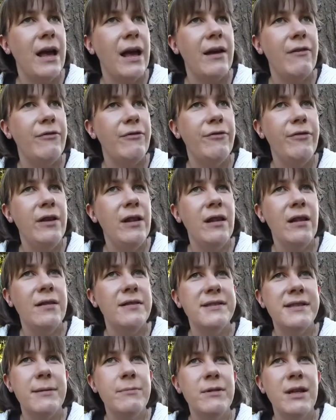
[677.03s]
I
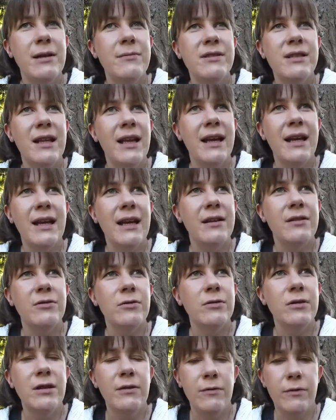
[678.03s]
feel sometimes like I
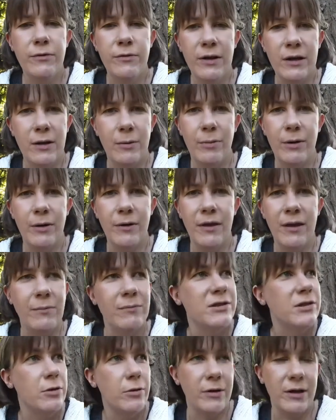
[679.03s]
don't give a fuck about
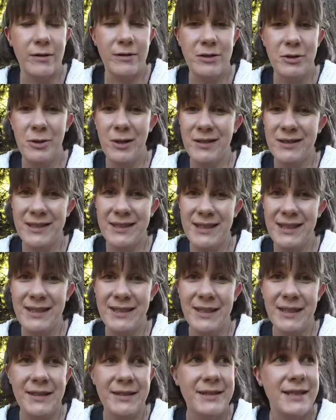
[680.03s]
them. Sorry to
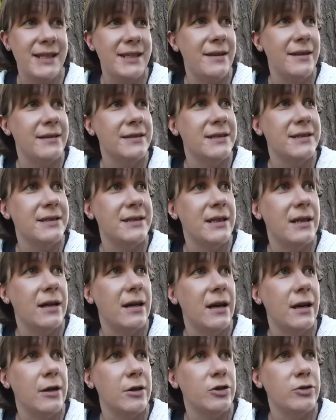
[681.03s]
say these
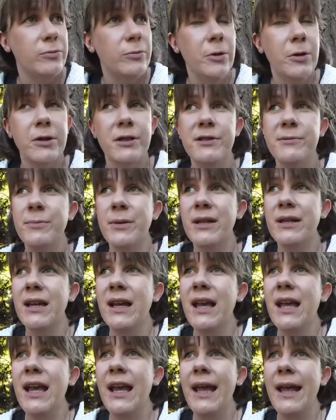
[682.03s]
harsh words, but
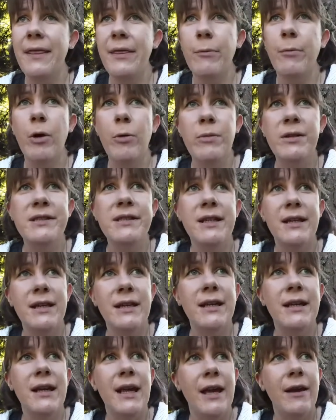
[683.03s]
at the moment
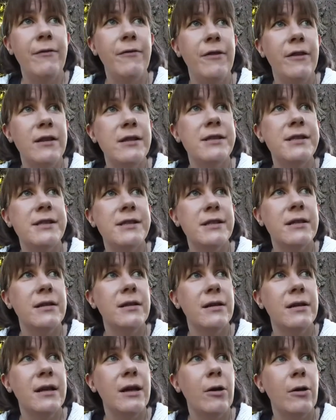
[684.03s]
I have this
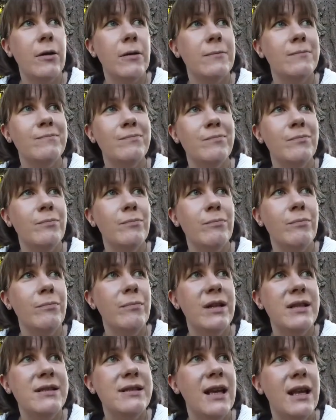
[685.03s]

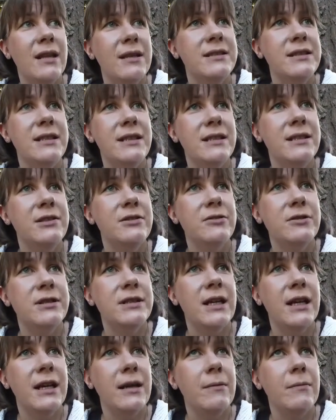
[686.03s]
mentality to
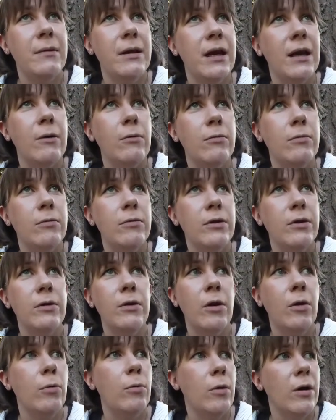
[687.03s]
say, yeah, you
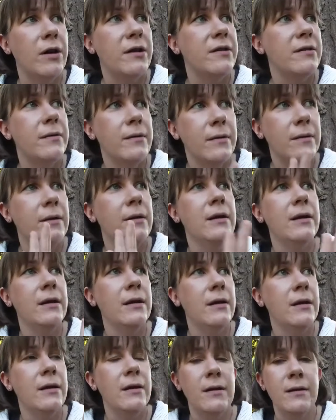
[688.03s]
know what,
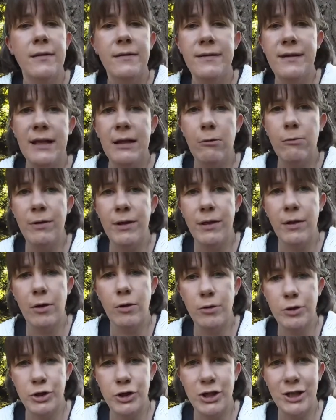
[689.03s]
deal with
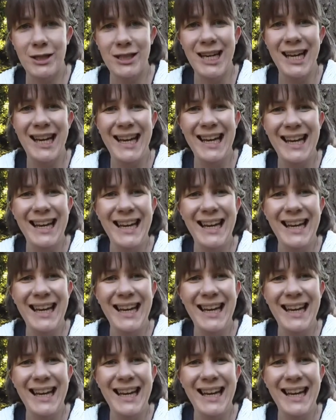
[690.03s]
your own shit.